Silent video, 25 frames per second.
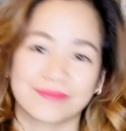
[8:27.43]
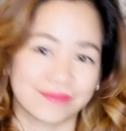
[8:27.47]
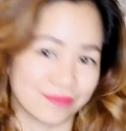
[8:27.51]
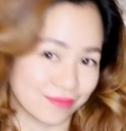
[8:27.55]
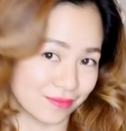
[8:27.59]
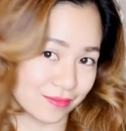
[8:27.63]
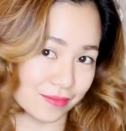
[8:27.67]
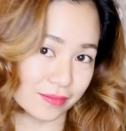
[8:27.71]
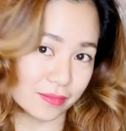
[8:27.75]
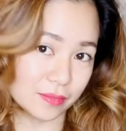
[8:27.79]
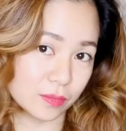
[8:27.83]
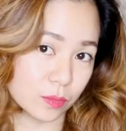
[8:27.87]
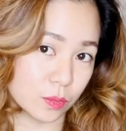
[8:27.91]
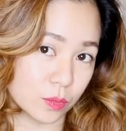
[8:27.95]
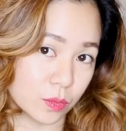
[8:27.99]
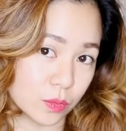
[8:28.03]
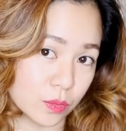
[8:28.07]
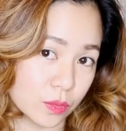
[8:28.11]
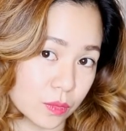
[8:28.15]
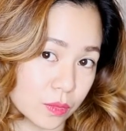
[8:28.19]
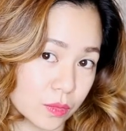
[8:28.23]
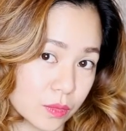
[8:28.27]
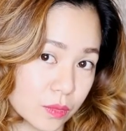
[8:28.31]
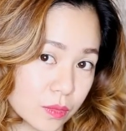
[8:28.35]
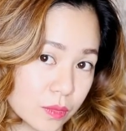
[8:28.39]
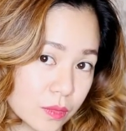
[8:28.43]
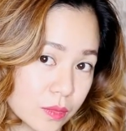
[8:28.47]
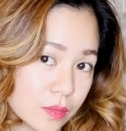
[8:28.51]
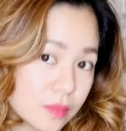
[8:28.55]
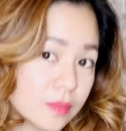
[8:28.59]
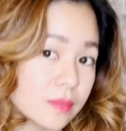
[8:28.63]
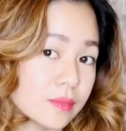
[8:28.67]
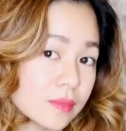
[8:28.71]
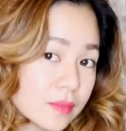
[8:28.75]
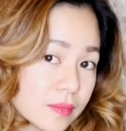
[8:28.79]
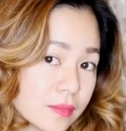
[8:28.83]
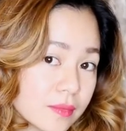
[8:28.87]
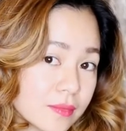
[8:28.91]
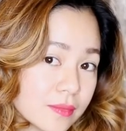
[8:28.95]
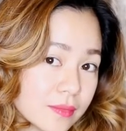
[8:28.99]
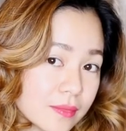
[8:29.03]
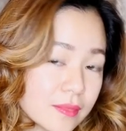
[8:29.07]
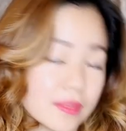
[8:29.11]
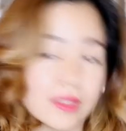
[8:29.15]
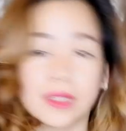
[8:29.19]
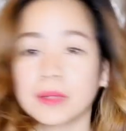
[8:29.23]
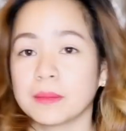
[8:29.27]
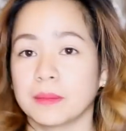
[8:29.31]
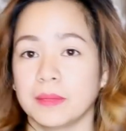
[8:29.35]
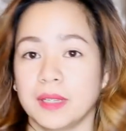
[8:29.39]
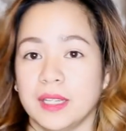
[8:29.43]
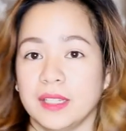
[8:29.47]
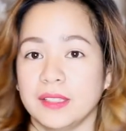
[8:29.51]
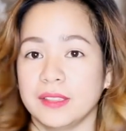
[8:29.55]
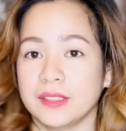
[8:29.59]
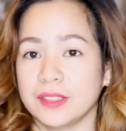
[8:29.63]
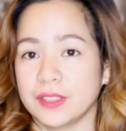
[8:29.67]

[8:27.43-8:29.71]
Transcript: I do like it. I still do like